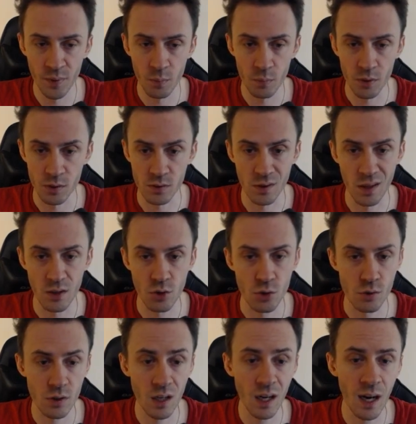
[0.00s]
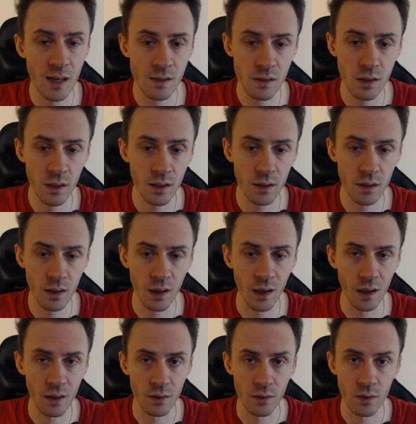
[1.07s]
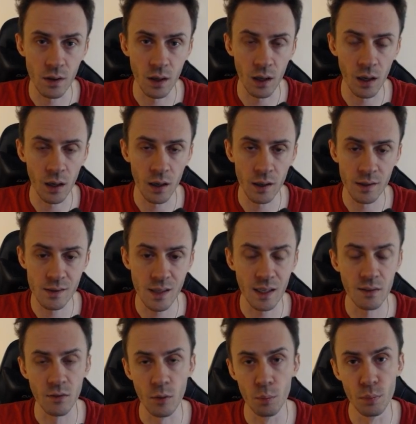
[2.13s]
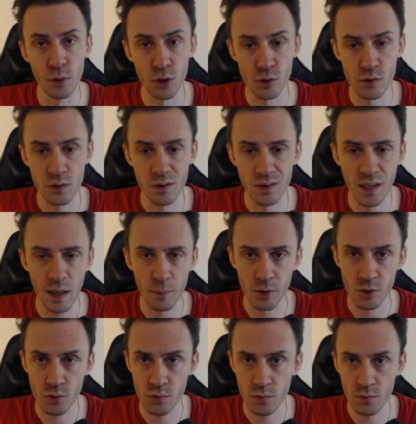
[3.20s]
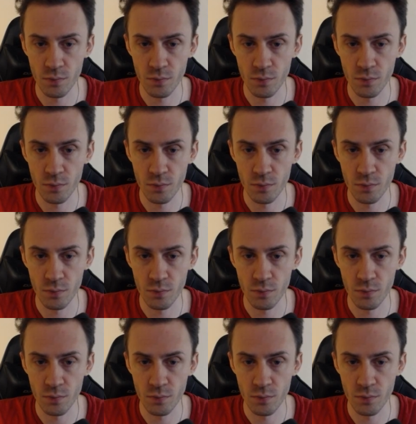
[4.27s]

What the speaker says: because they just casting and it's kind of a bursty damage.